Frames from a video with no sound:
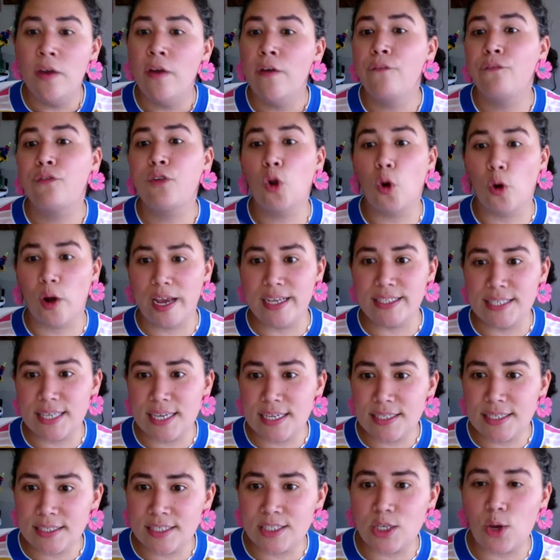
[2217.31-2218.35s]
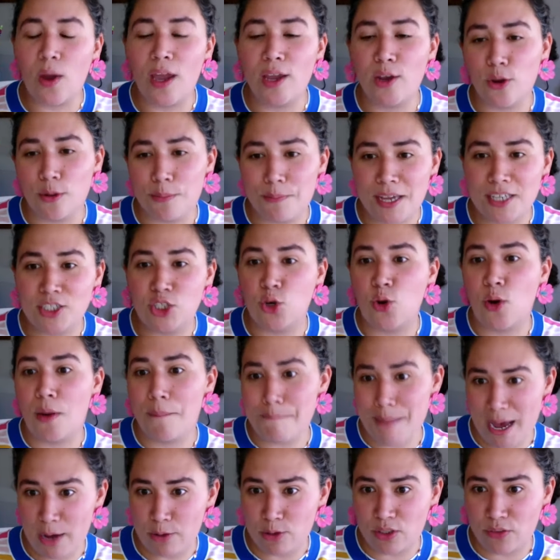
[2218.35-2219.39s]
fluorescence, so I could measure
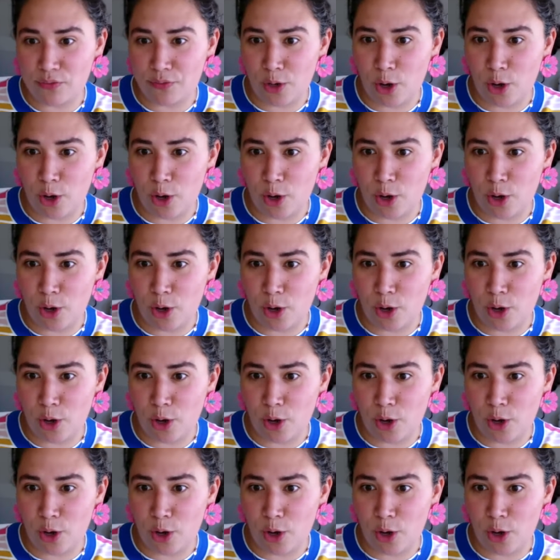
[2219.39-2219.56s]
amount of